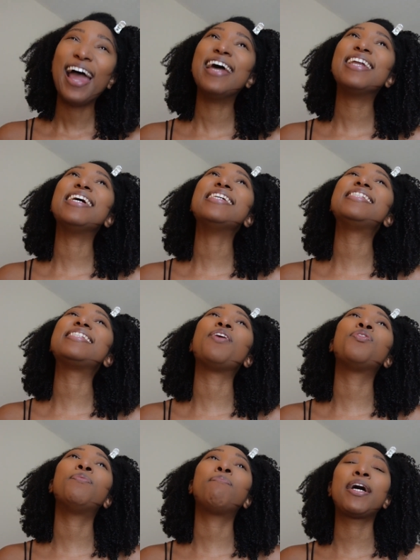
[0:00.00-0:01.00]
and it's
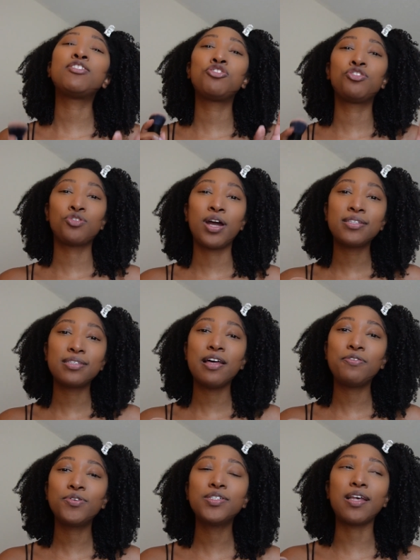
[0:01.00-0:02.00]
the my stress
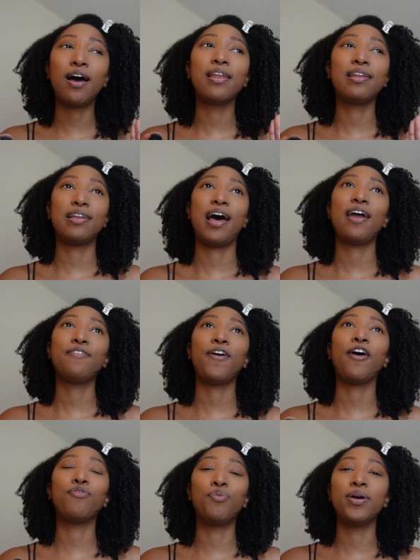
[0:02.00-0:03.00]
levels on life
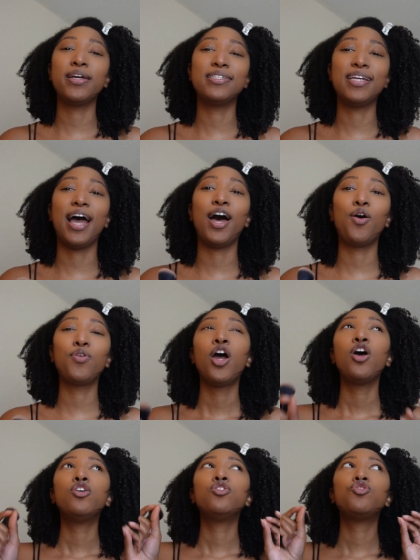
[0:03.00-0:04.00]
have went down
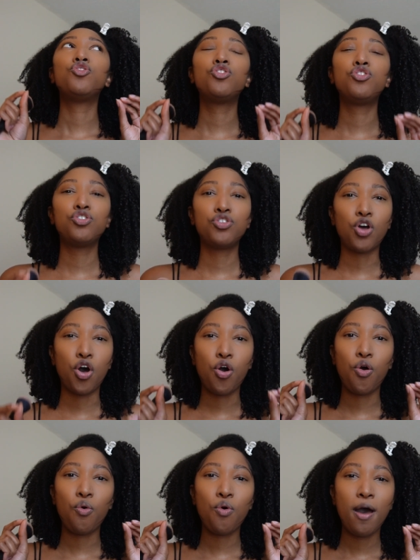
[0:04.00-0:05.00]

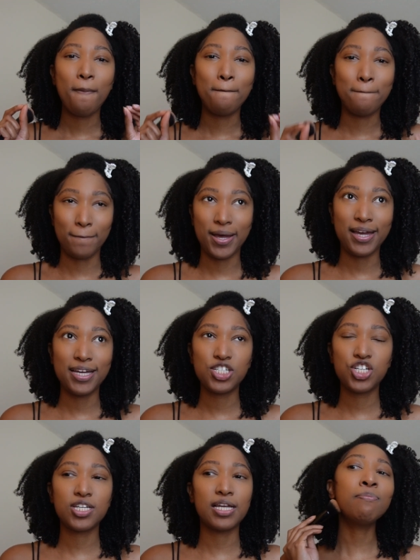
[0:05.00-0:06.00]
so
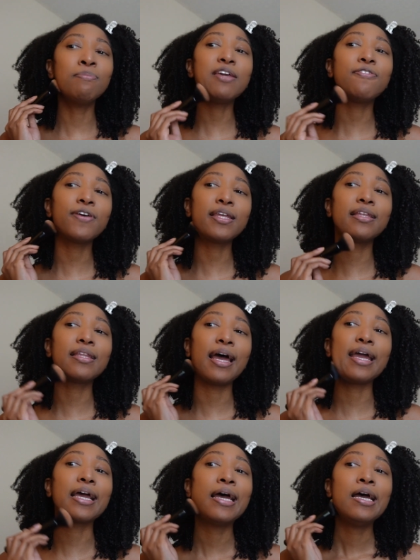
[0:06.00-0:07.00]
much. Me feeling
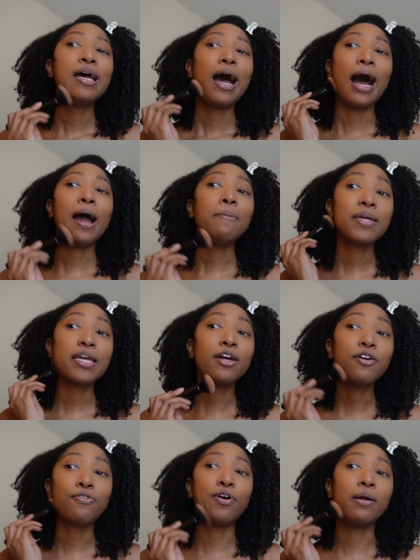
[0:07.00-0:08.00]
like I'm
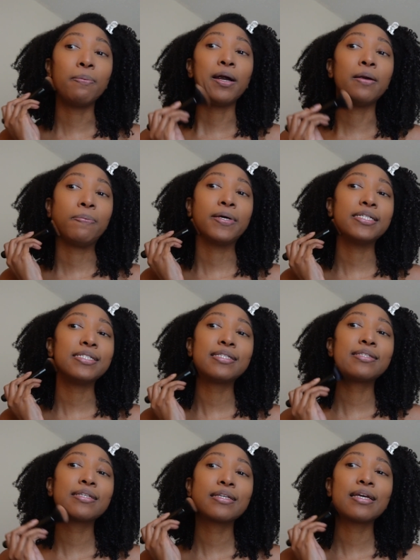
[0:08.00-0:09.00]
here for a
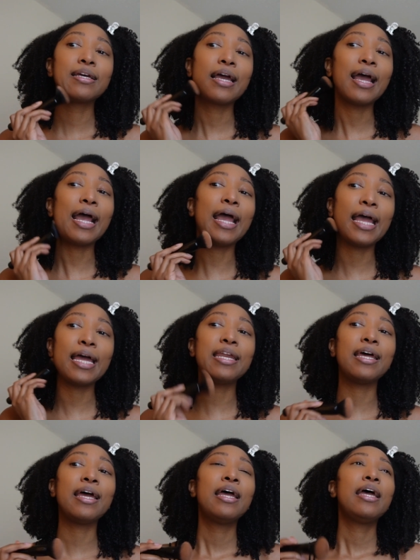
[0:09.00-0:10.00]
purpose and